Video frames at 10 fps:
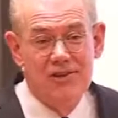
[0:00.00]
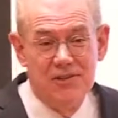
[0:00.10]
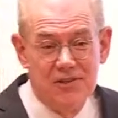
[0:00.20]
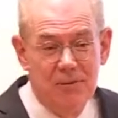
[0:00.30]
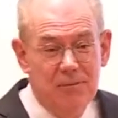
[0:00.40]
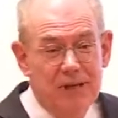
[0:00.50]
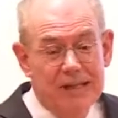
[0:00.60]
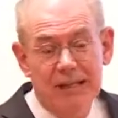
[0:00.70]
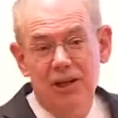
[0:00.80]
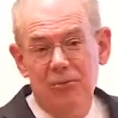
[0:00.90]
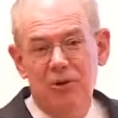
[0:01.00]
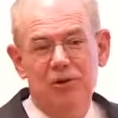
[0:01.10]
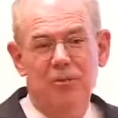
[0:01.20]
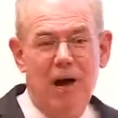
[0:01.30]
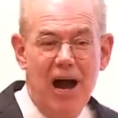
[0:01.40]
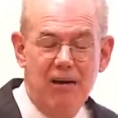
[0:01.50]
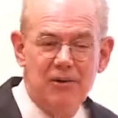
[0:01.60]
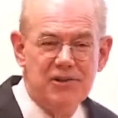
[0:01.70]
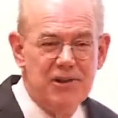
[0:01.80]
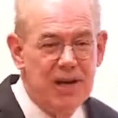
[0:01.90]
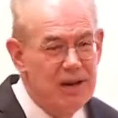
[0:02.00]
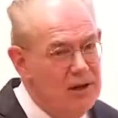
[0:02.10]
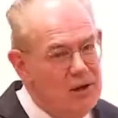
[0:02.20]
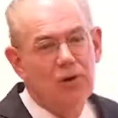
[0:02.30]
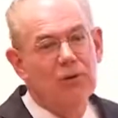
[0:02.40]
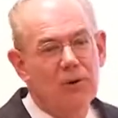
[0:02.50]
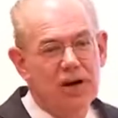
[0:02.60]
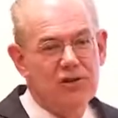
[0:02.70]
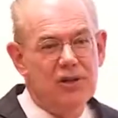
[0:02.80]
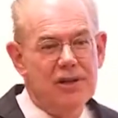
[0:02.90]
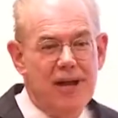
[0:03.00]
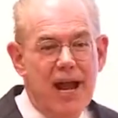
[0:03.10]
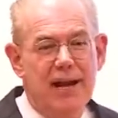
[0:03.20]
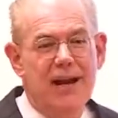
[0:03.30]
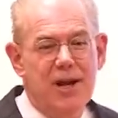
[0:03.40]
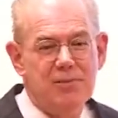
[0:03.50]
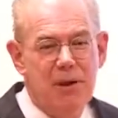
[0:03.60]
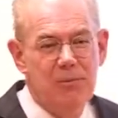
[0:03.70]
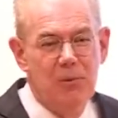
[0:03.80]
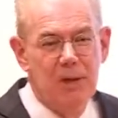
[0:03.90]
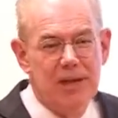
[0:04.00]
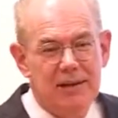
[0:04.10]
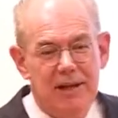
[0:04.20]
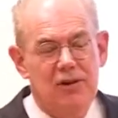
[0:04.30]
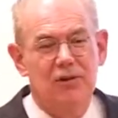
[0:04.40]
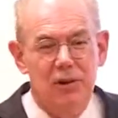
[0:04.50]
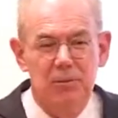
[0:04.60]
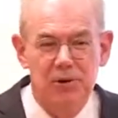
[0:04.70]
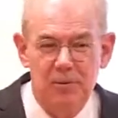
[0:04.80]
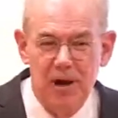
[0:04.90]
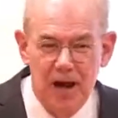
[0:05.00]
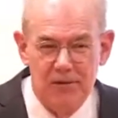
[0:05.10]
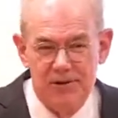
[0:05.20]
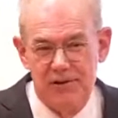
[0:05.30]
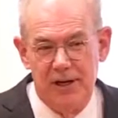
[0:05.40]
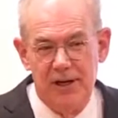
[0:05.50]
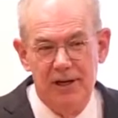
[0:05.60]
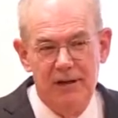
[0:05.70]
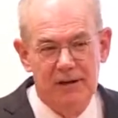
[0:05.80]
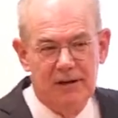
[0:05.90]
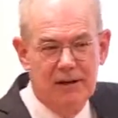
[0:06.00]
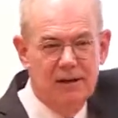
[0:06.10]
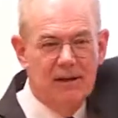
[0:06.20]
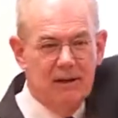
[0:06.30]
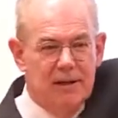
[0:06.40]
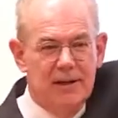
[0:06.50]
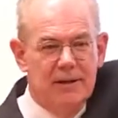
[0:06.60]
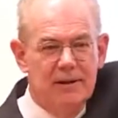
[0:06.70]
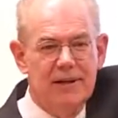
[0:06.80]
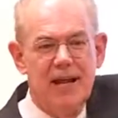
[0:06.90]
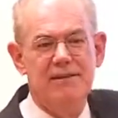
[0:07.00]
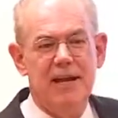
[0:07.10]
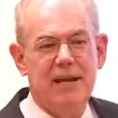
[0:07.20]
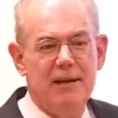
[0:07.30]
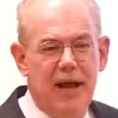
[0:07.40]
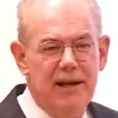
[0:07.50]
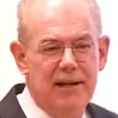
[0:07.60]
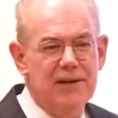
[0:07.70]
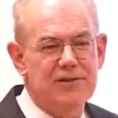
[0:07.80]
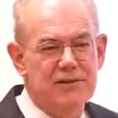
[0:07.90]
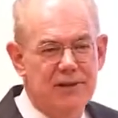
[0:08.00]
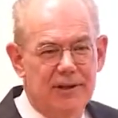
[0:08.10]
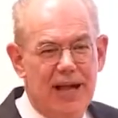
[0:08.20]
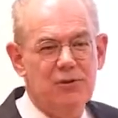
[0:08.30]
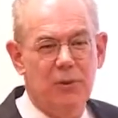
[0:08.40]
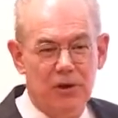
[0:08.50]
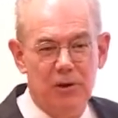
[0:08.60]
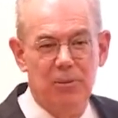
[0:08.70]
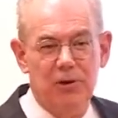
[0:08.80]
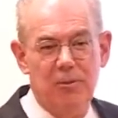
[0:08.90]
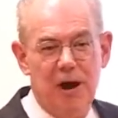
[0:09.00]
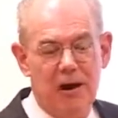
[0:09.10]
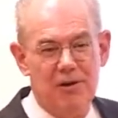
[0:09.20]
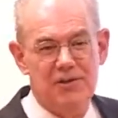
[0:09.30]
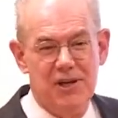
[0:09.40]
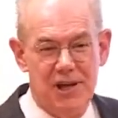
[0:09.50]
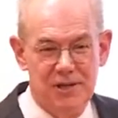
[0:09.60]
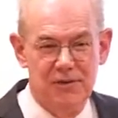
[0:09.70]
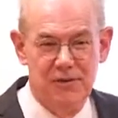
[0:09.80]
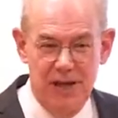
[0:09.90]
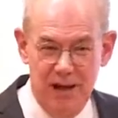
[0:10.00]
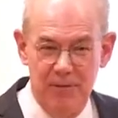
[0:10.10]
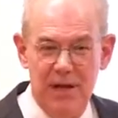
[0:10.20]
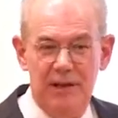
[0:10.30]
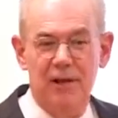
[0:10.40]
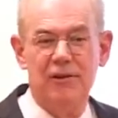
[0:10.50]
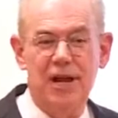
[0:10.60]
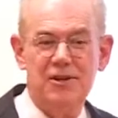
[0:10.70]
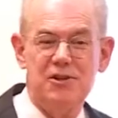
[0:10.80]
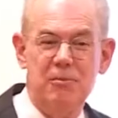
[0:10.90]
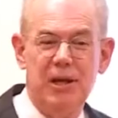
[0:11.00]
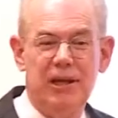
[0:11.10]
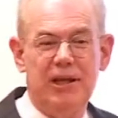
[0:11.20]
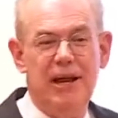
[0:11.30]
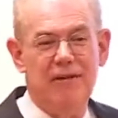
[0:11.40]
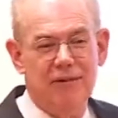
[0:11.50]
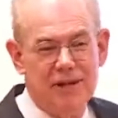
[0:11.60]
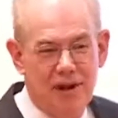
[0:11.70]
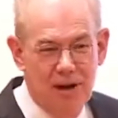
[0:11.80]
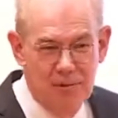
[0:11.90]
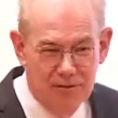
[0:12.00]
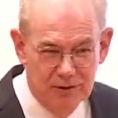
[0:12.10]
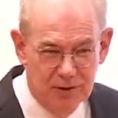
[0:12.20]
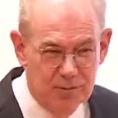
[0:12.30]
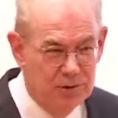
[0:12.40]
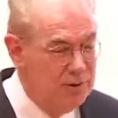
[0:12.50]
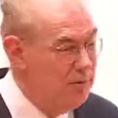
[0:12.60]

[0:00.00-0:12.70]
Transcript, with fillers: system, liberal democracy. Go to Russia today and ask people what they think of liberal democracy. nineteen nineties, that's what liberal democracy is for them. They'll take stability every time over liberal